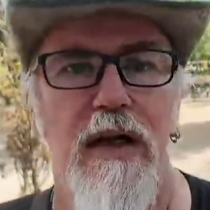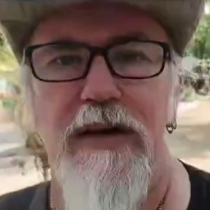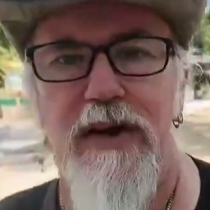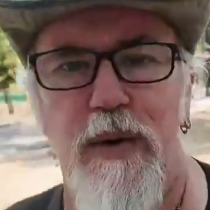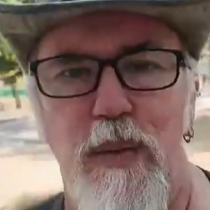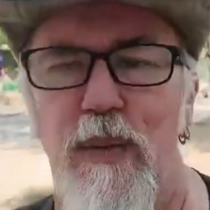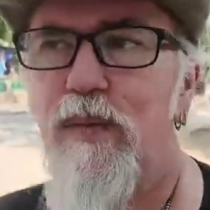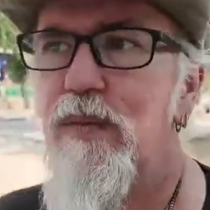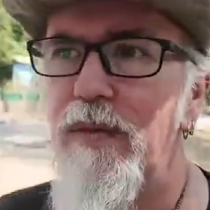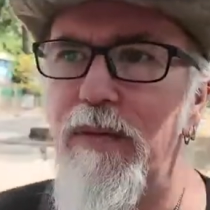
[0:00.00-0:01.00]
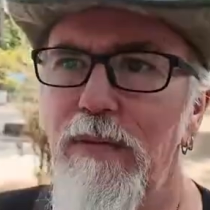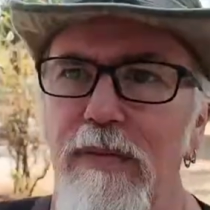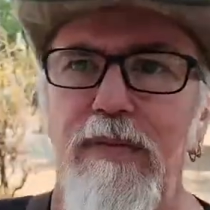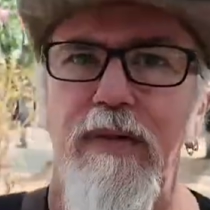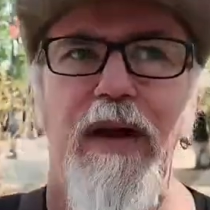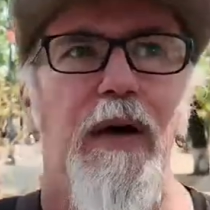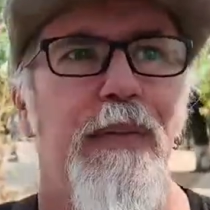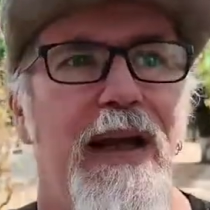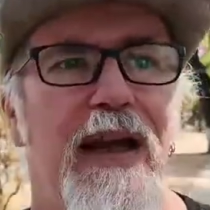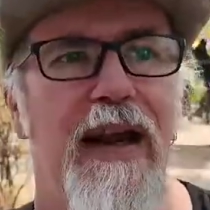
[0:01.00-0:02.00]
so, you know,
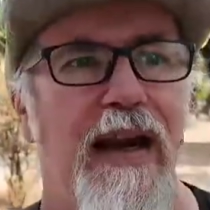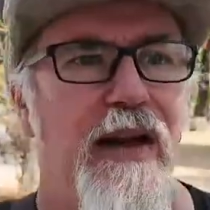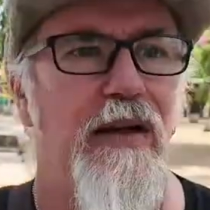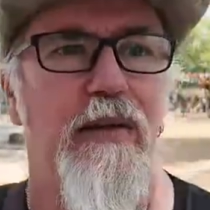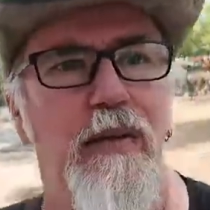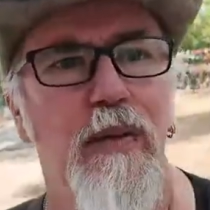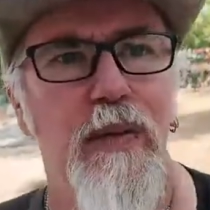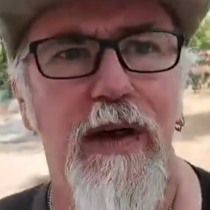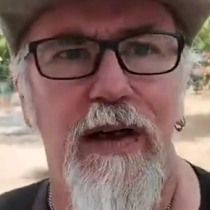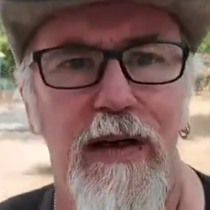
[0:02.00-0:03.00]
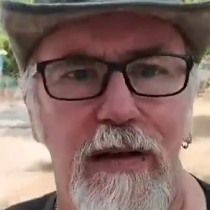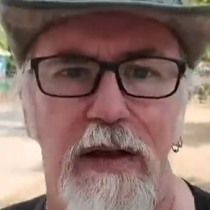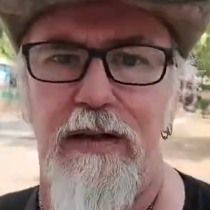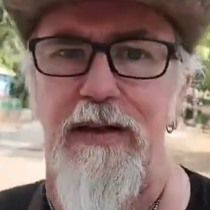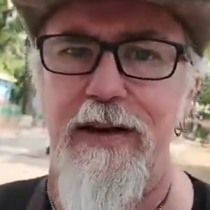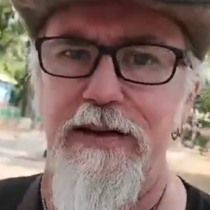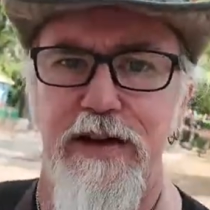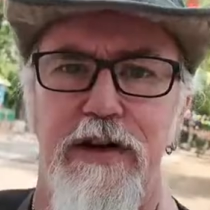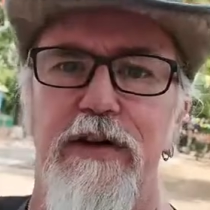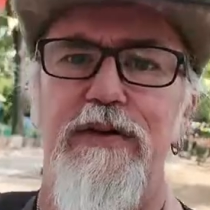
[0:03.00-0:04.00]
being Canadian, we're
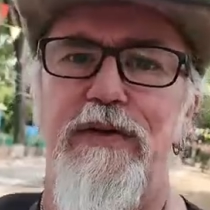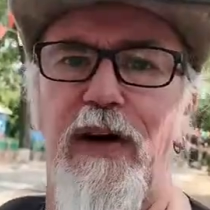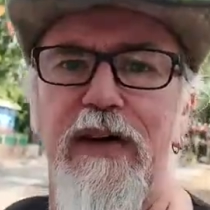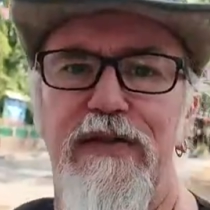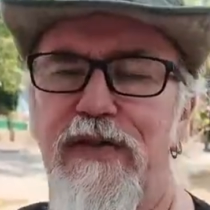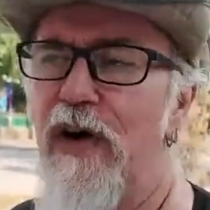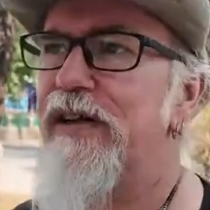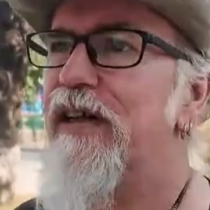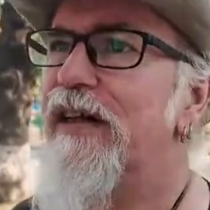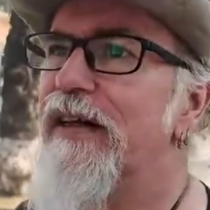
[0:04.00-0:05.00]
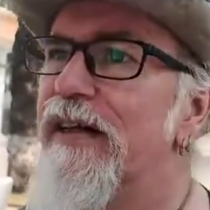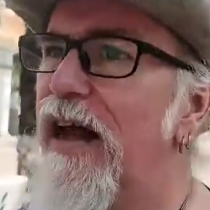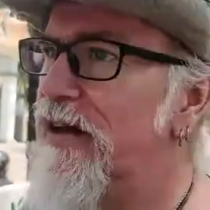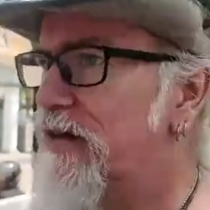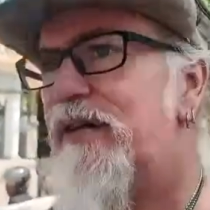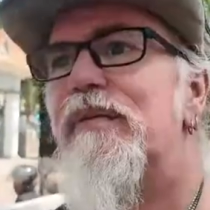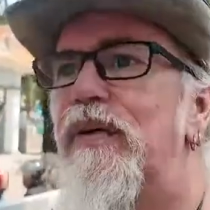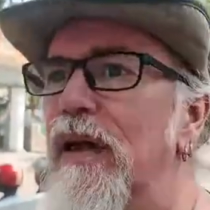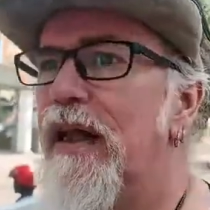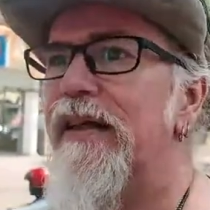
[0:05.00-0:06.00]
considered very friendly and nice and
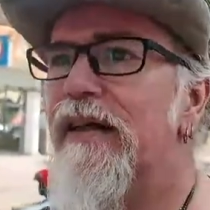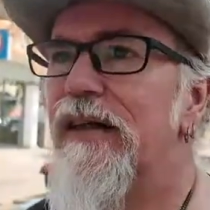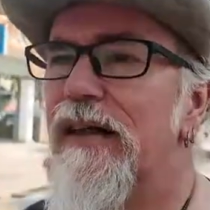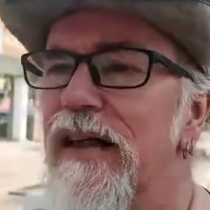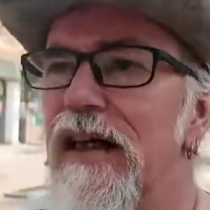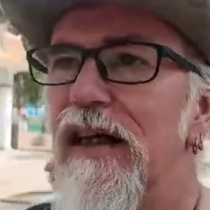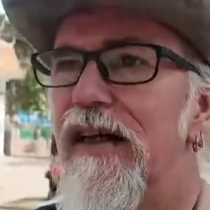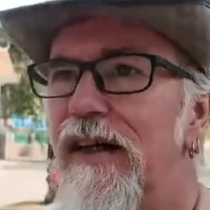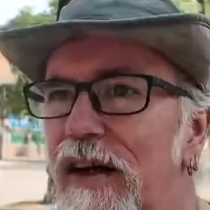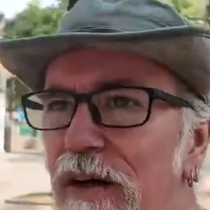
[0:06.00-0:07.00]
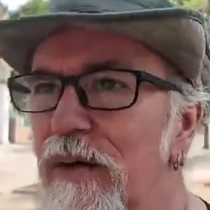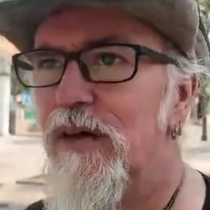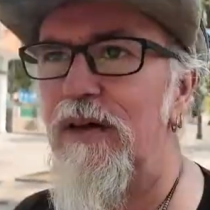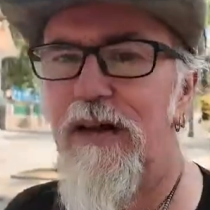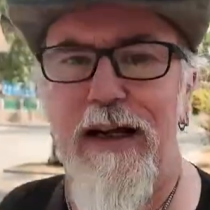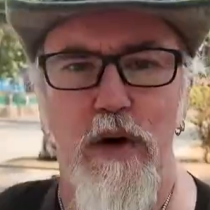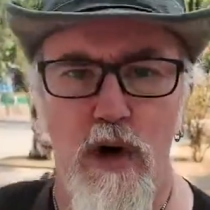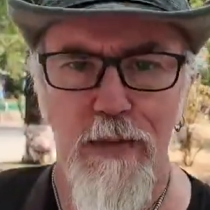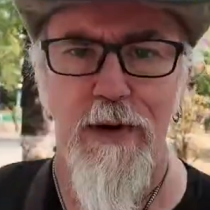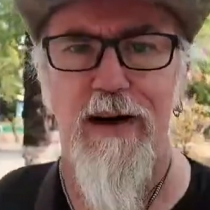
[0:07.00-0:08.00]
polite. And, you know, in
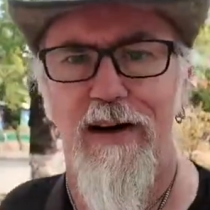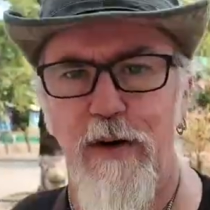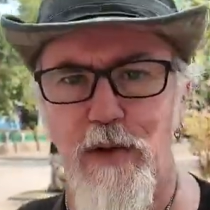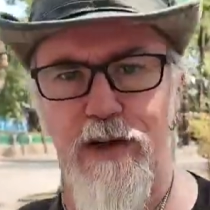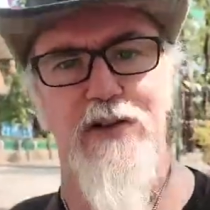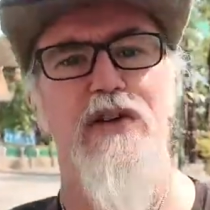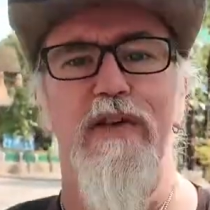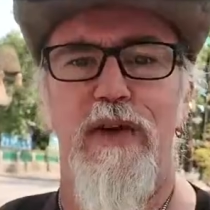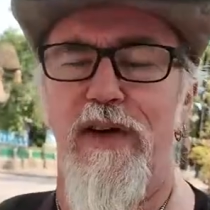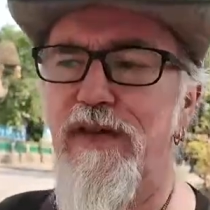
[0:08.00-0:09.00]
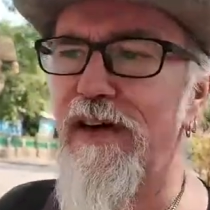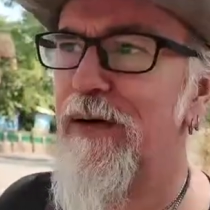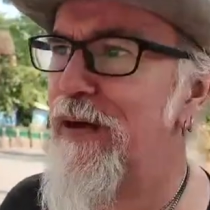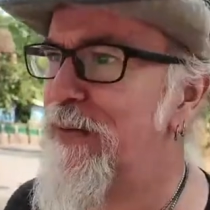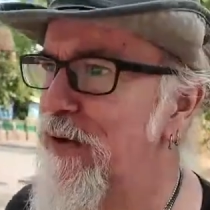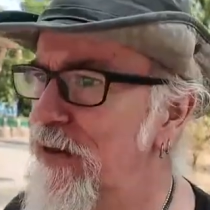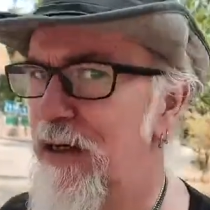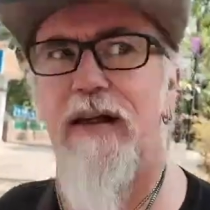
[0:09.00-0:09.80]
North America, we're considered very friendly people.